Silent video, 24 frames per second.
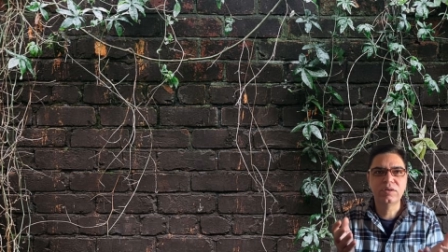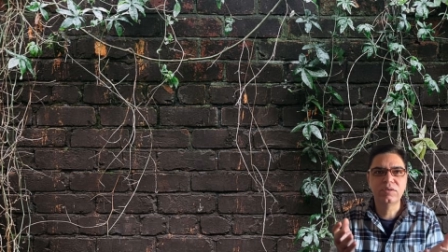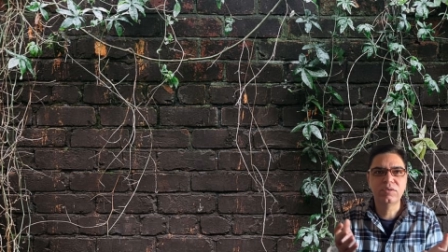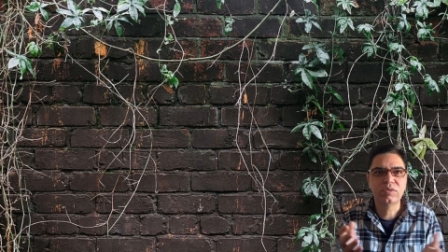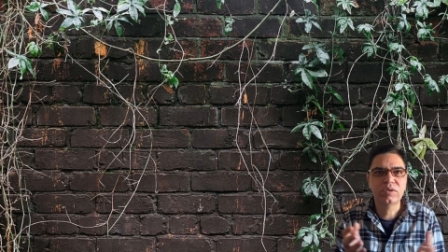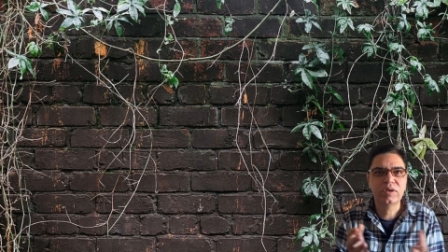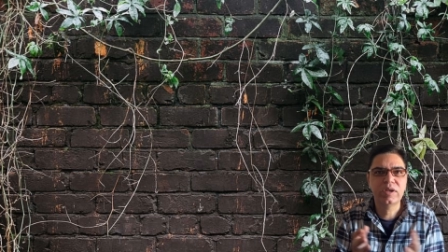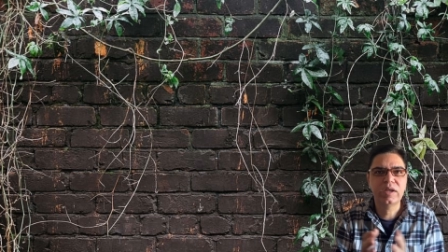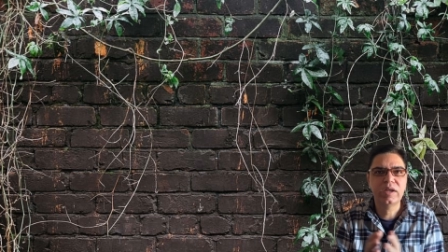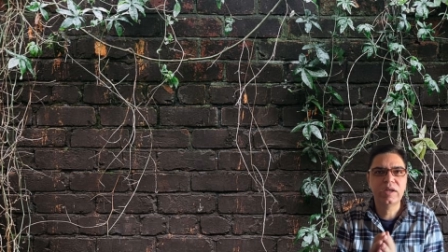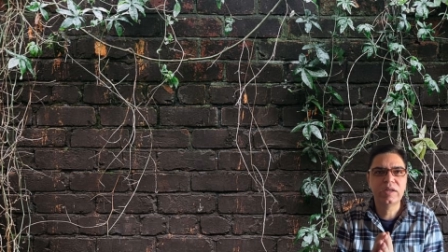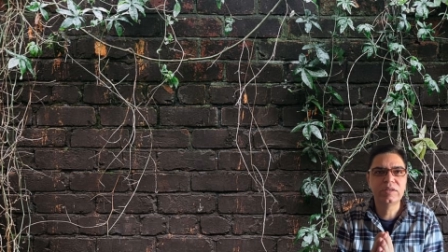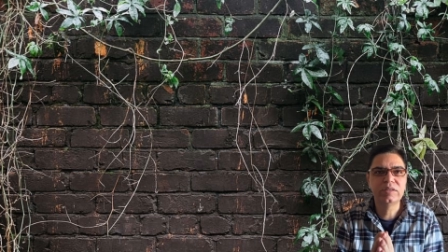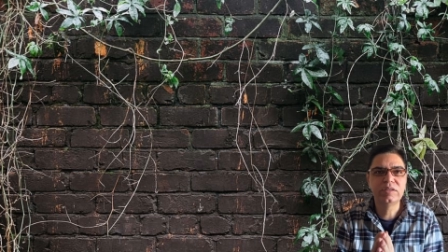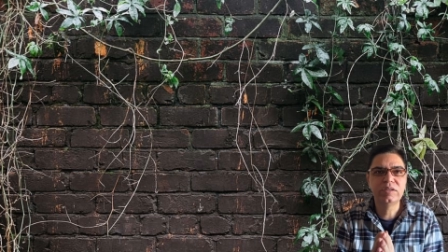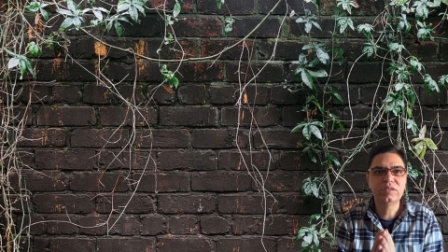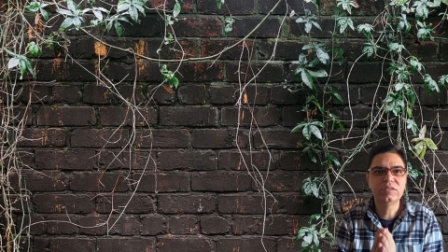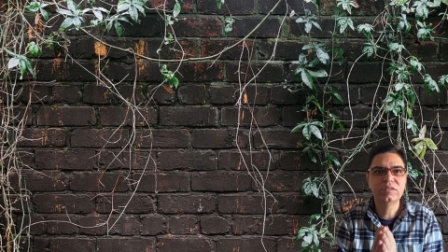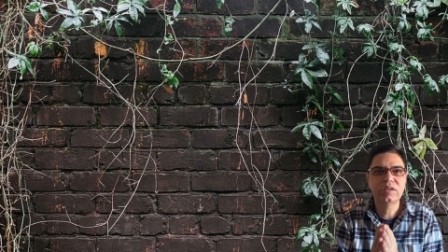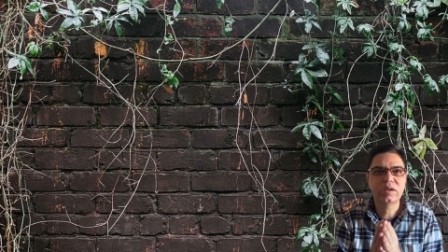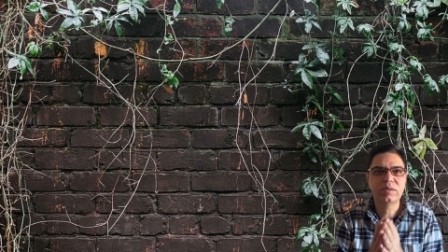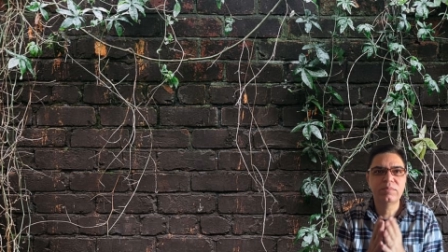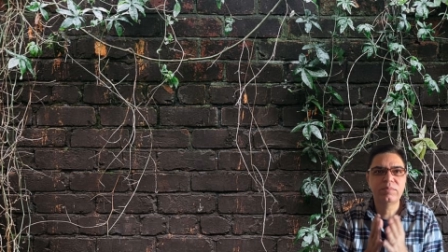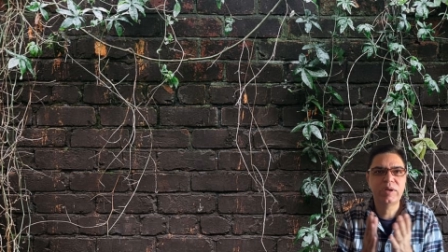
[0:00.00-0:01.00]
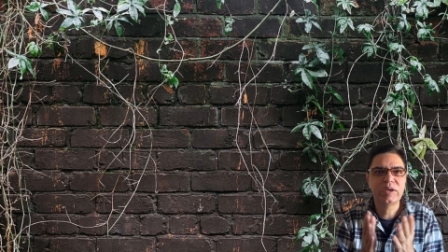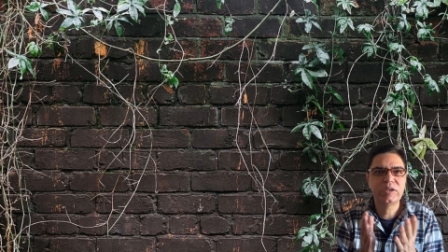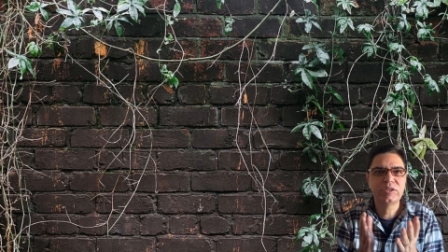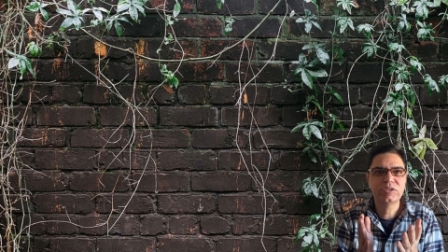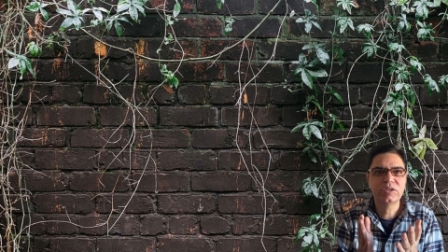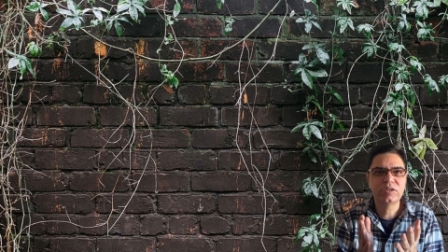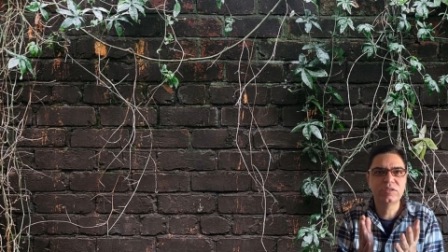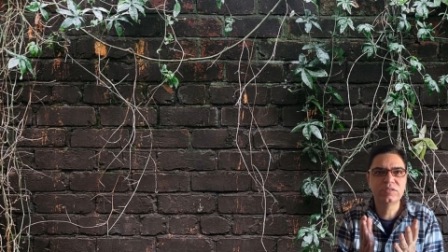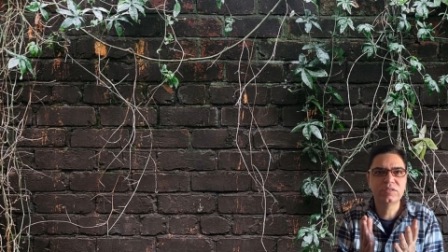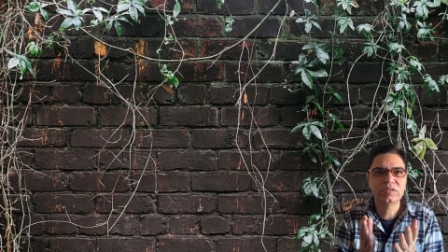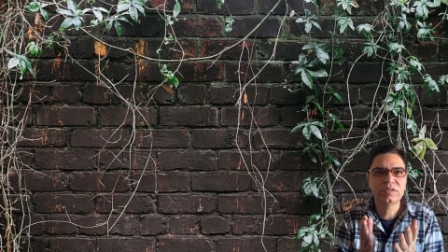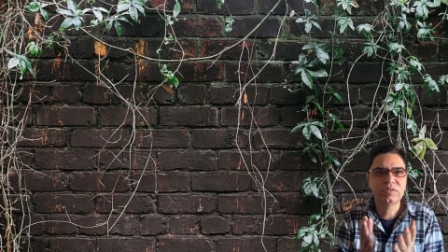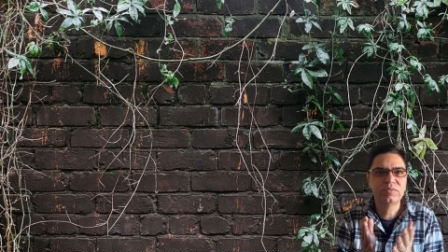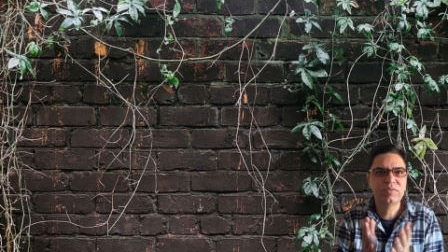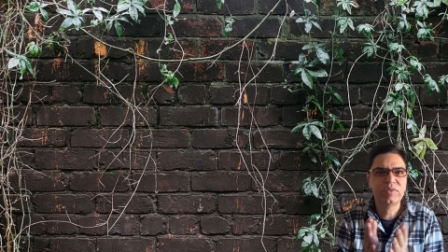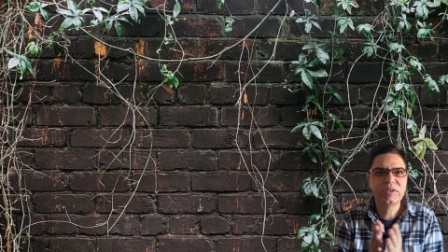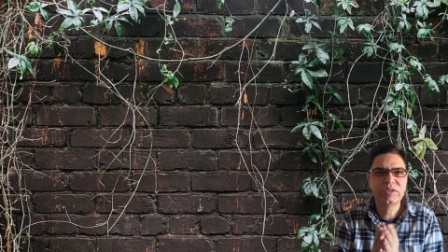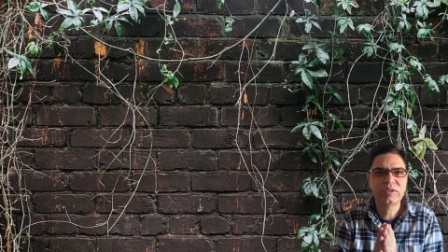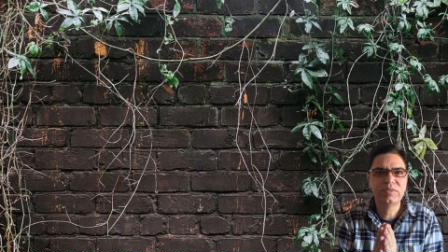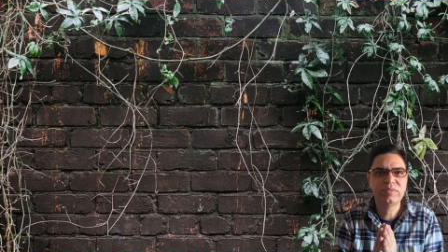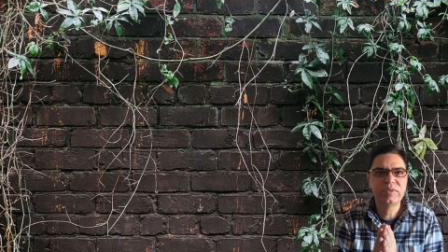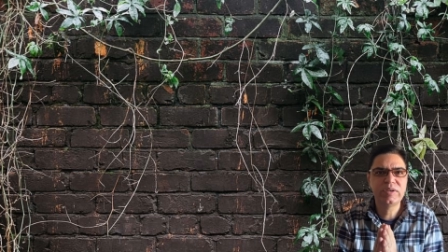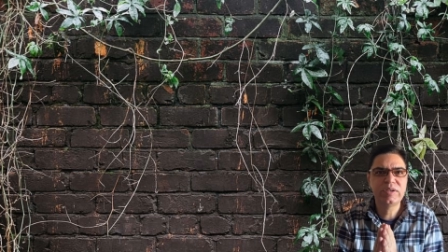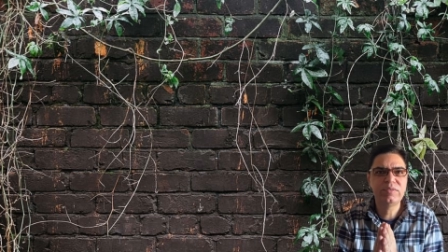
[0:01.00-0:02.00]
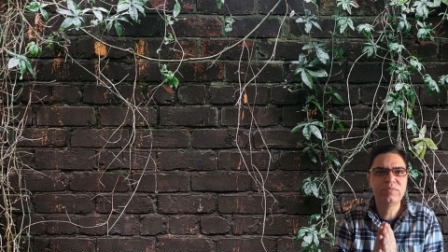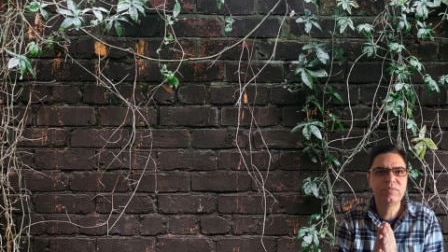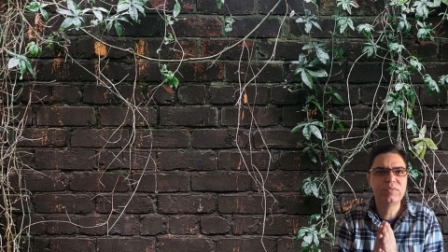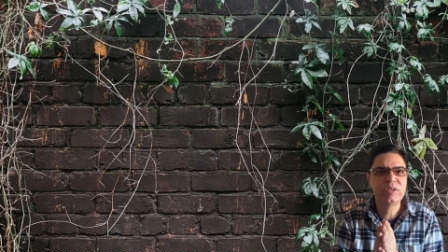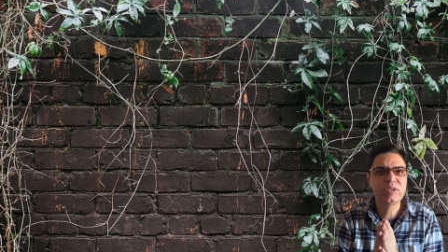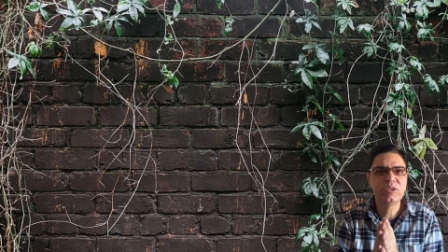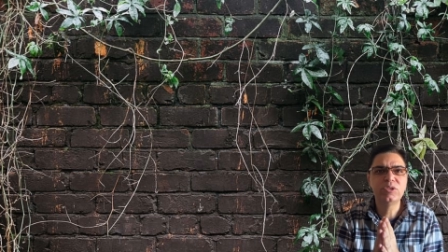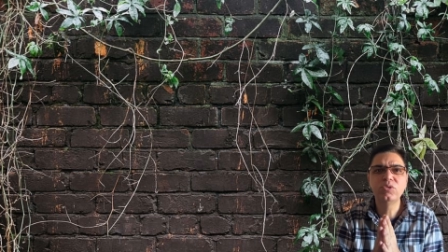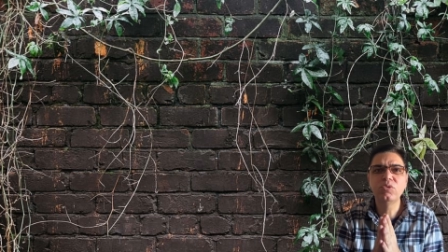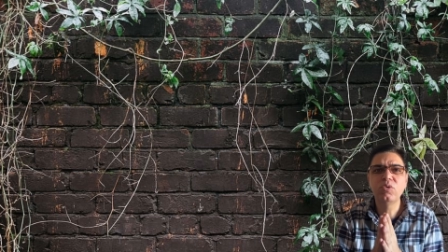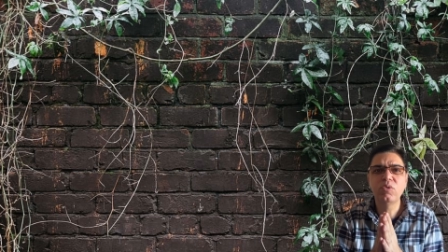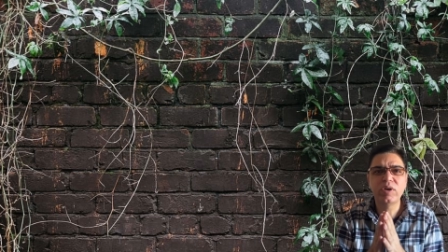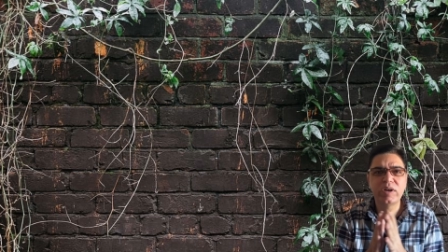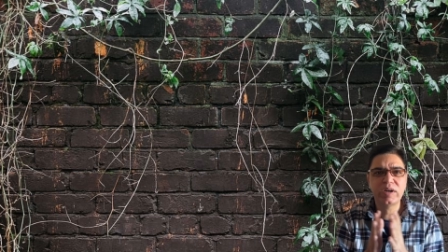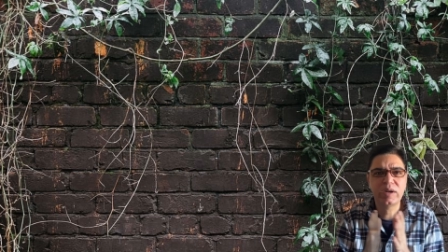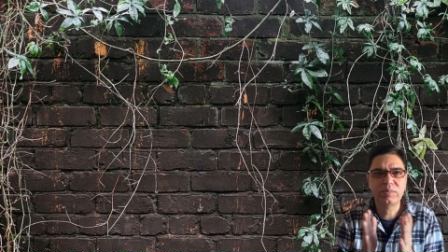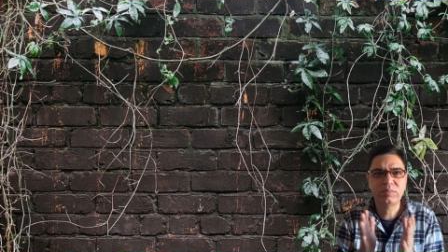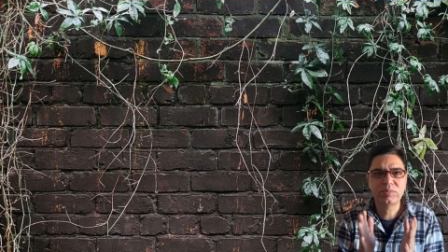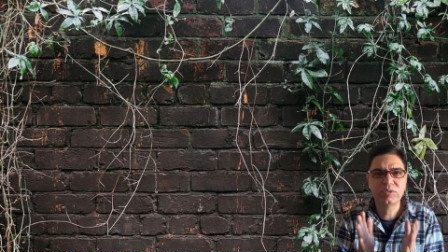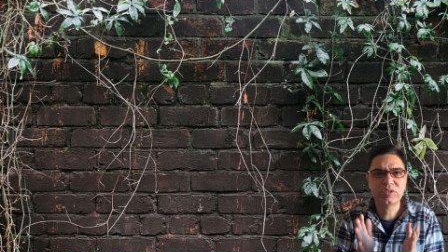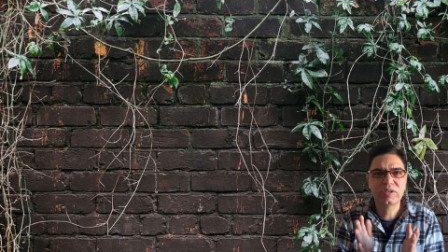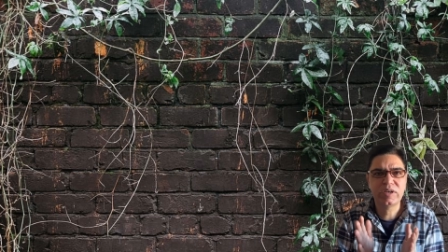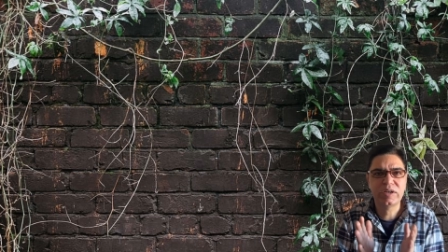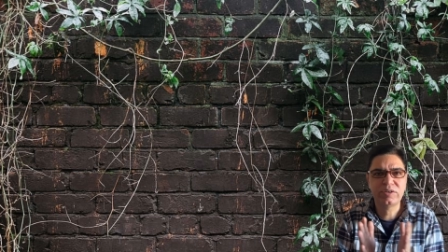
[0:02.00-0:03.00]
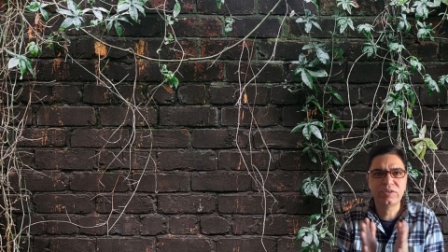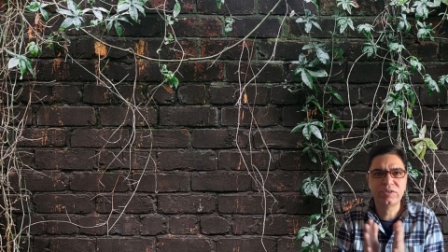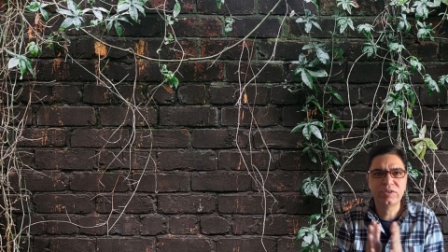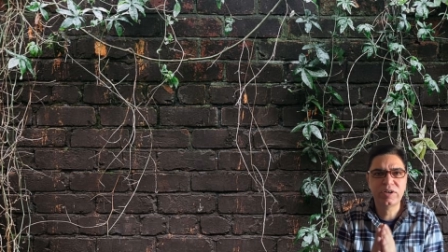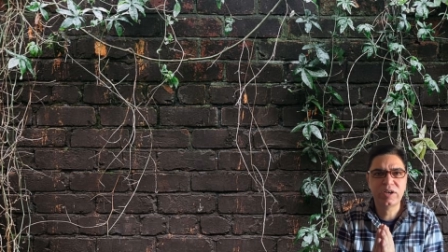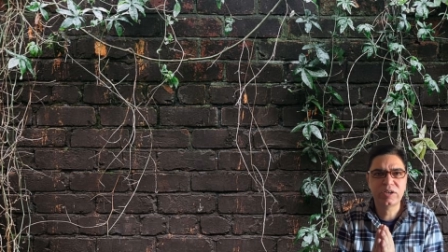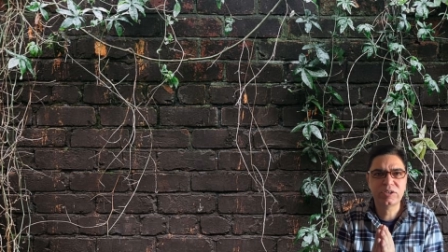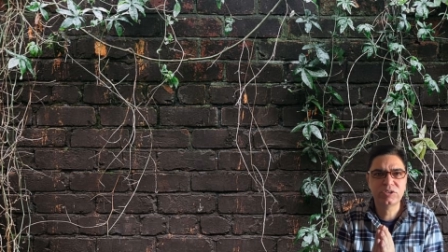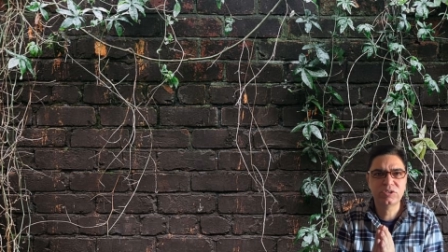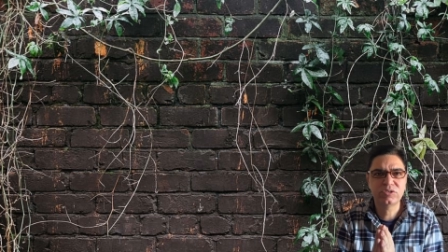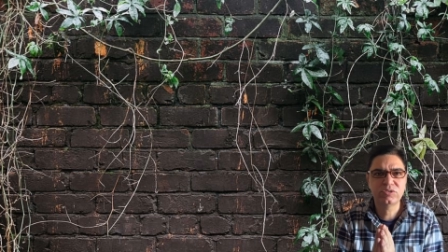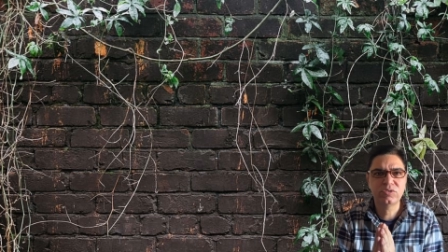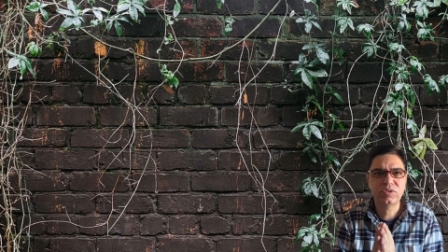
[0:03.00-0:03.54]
okay, and these are managed conservatively with no attempts at reduction.